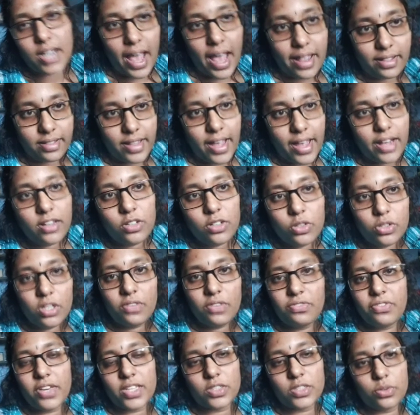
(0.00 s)
and then to
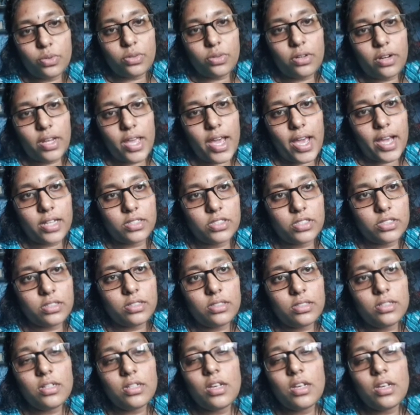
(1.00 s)
the phase 1 reaction,